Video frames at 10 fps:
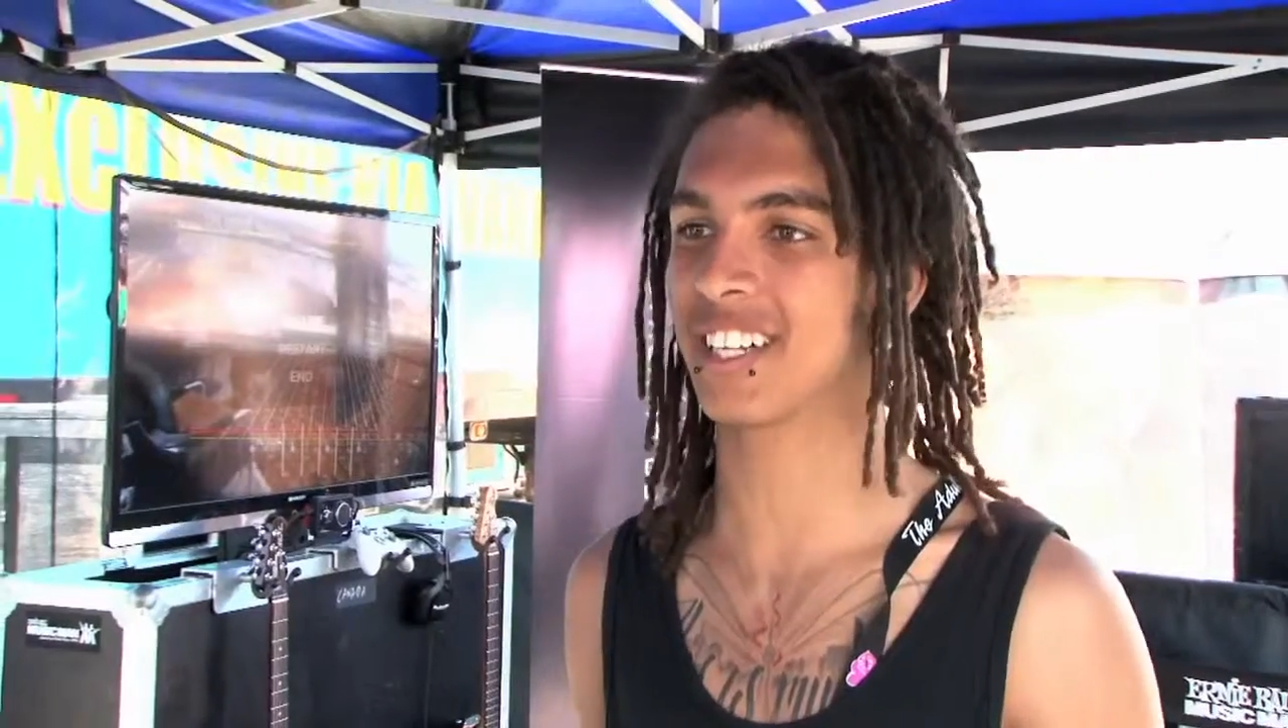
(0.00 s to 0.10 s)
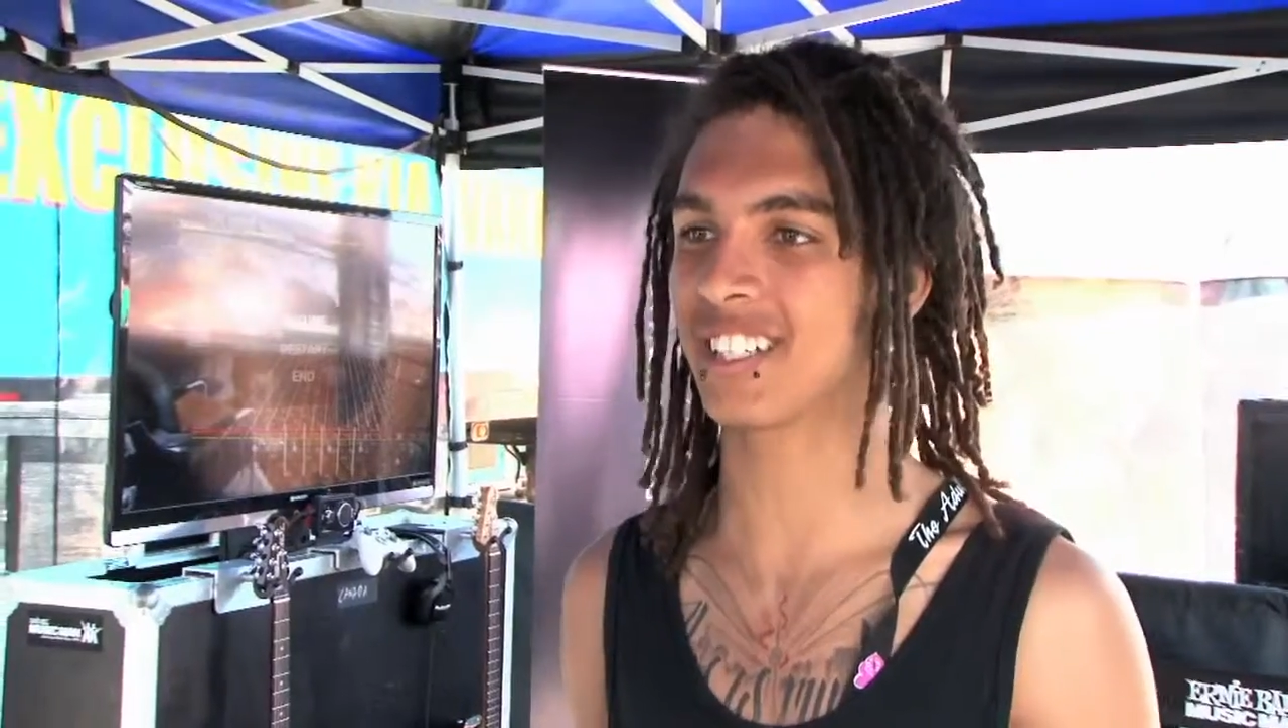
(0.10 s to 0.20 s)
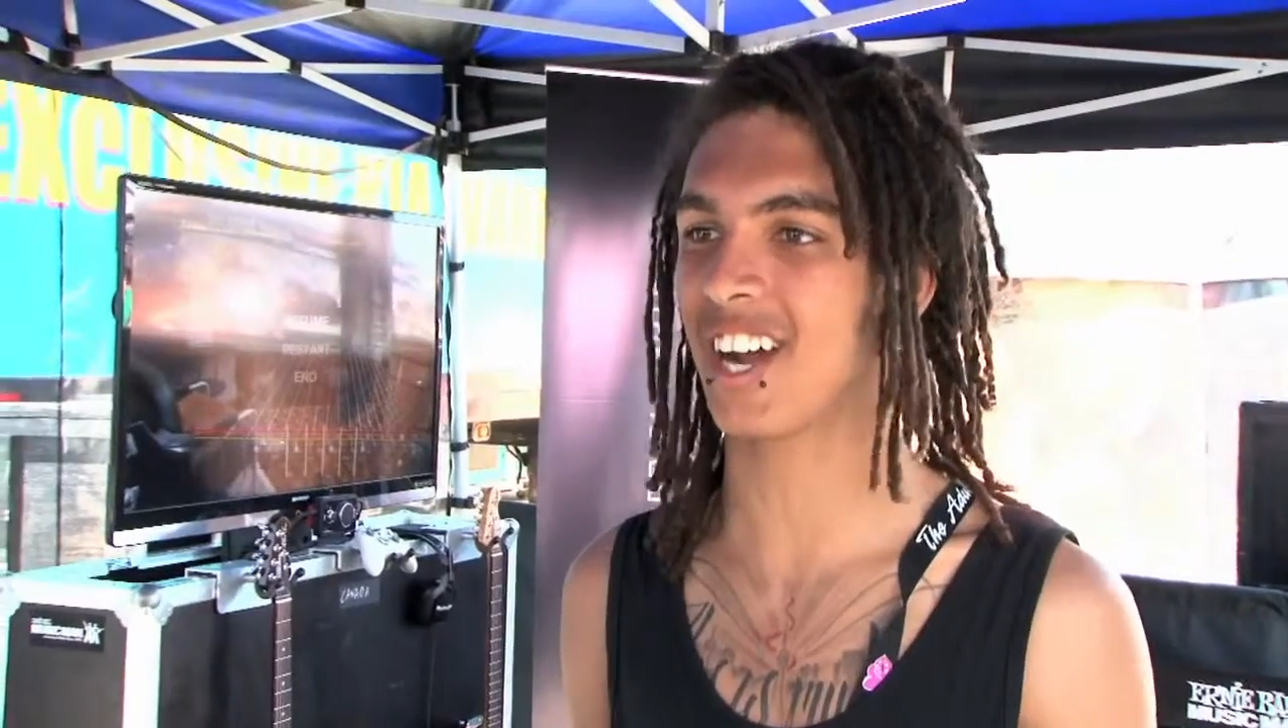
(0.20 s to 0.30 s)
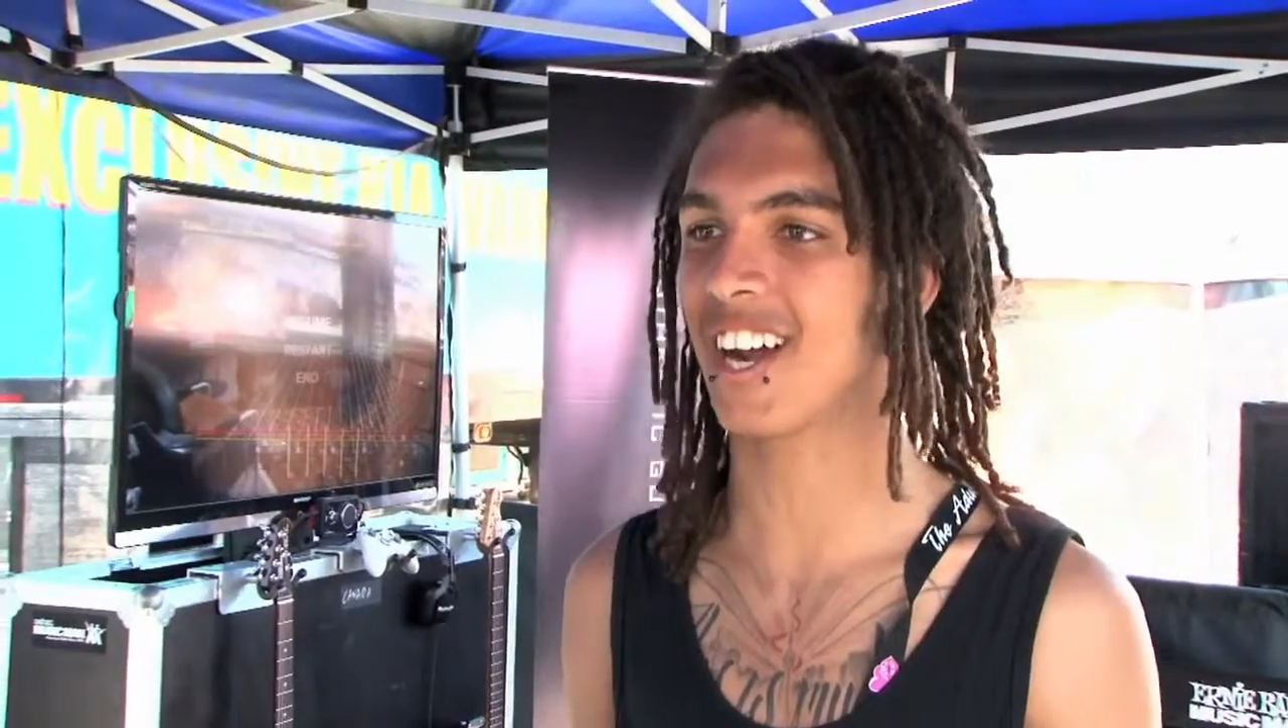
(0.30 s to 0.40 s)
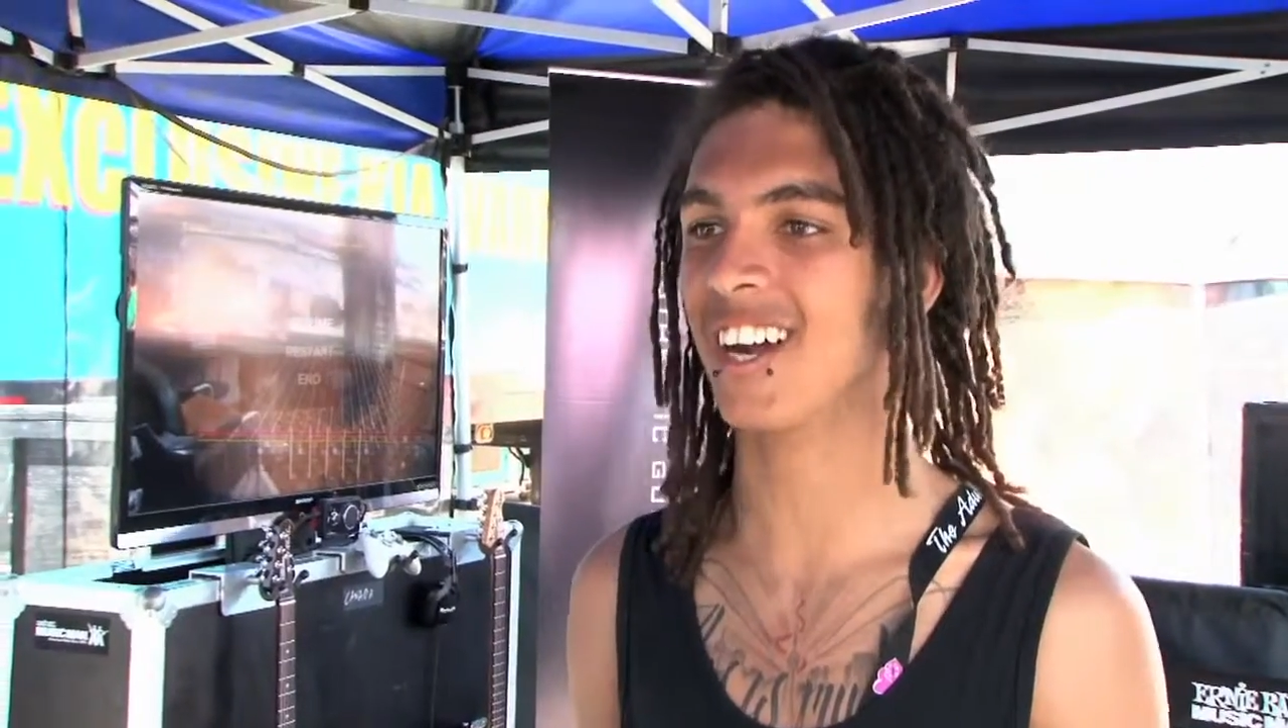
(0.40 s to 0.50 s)

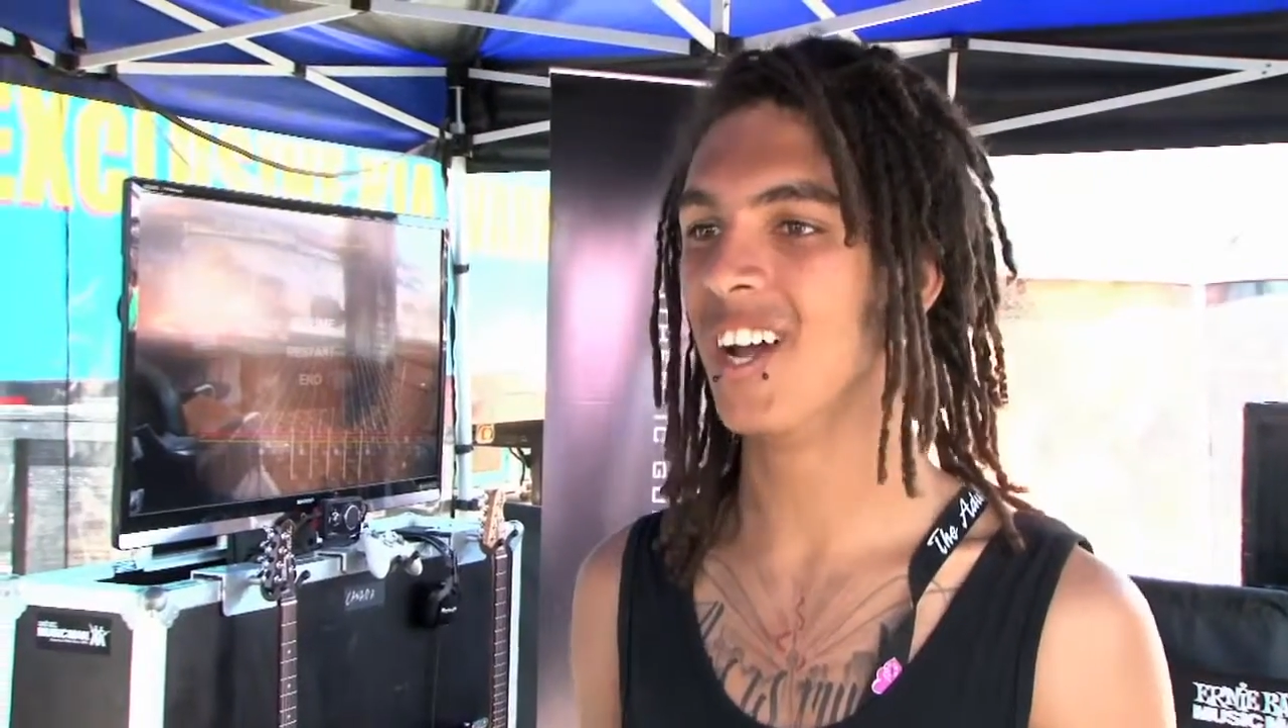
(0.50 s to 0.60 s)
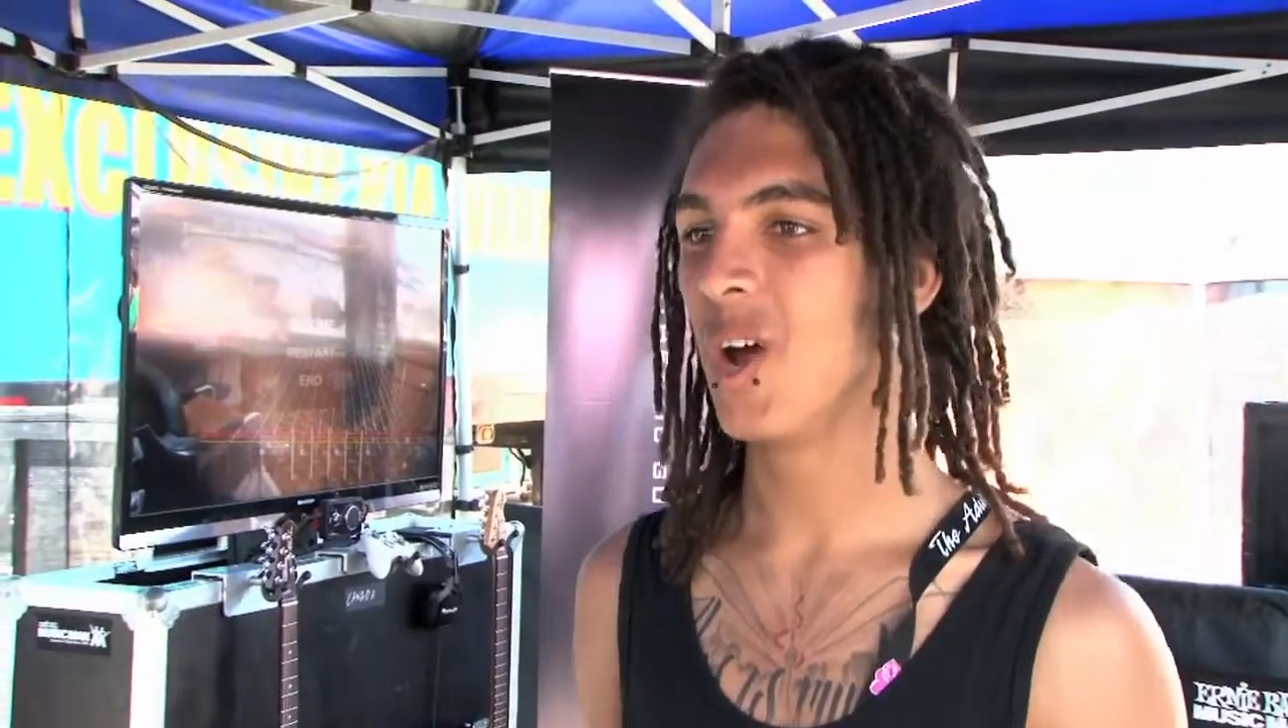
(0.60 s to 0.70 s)
guitar,